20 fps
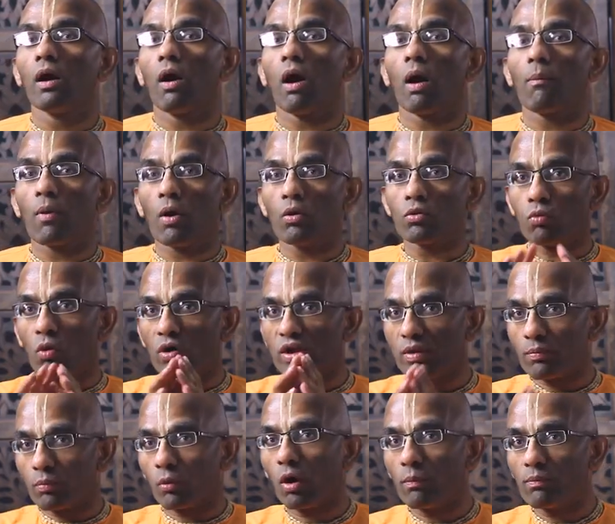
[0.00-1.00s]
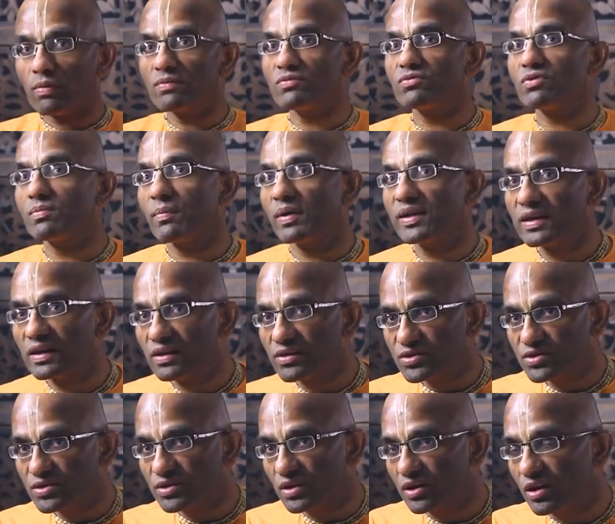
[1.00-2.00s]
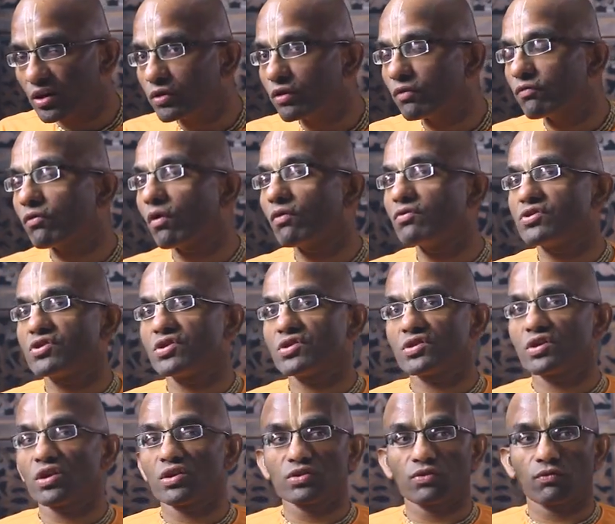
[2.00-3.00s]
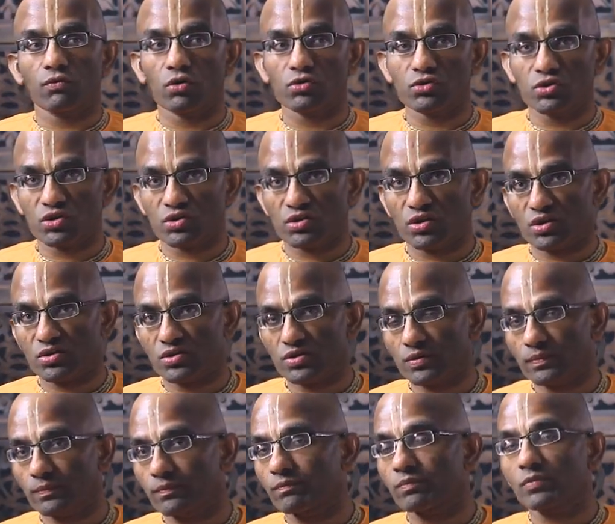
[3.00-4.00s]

about what are the problems with materialist theory of conscious theories of consciousness.